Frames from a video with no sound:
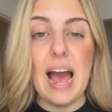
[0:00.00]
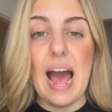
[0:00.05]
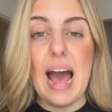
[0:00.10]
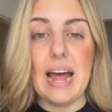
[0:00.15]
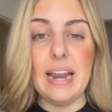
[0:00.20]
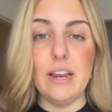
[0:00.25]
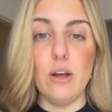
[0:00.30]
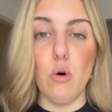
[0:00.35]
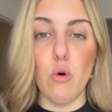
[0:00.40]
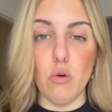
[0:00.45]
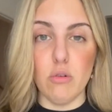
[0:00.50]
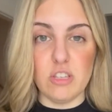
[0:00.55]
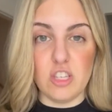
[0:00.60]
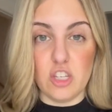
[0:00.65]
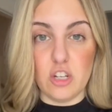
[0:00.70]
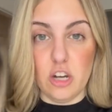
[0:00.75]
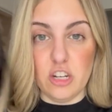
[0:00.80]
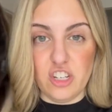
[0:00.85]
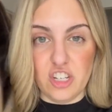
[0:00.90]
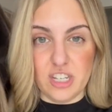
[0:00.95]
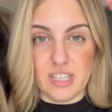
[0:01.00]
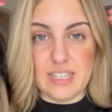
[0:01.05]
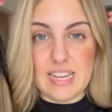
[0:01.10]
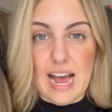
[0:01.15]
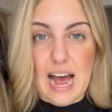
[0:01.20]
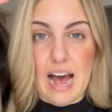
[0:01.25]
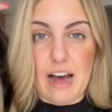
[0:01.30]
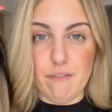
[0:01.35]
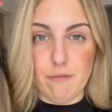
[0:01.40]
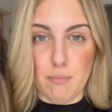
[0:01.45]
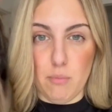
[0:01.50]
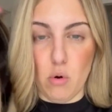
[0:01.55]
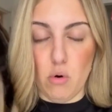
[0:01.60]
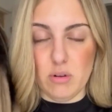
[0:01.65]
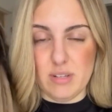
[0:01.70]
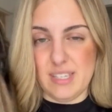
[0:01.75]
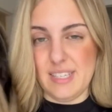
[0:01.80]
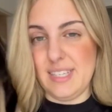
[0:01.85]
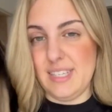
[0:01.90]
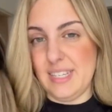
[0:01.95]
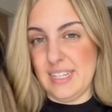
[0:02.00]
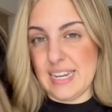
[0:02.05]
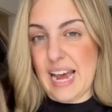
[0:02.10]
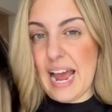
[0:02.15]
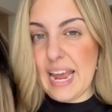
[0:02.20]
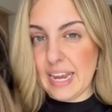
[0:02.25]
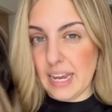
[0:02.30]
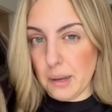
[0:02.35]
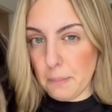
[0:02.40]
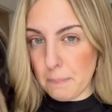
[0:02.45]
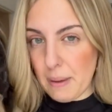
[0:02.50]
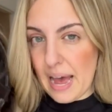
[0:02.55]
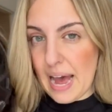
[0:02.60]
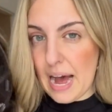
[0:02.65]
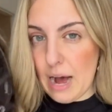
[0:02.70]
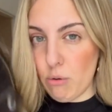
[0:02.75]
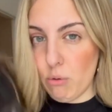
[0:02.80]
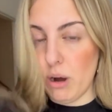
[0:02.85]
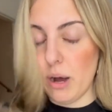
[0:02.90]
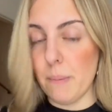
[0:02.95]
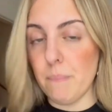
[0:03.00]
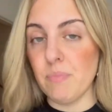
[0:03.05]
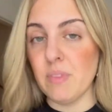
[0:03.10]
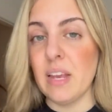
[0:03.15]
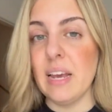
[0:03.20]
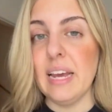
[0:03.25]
and also just have more staying power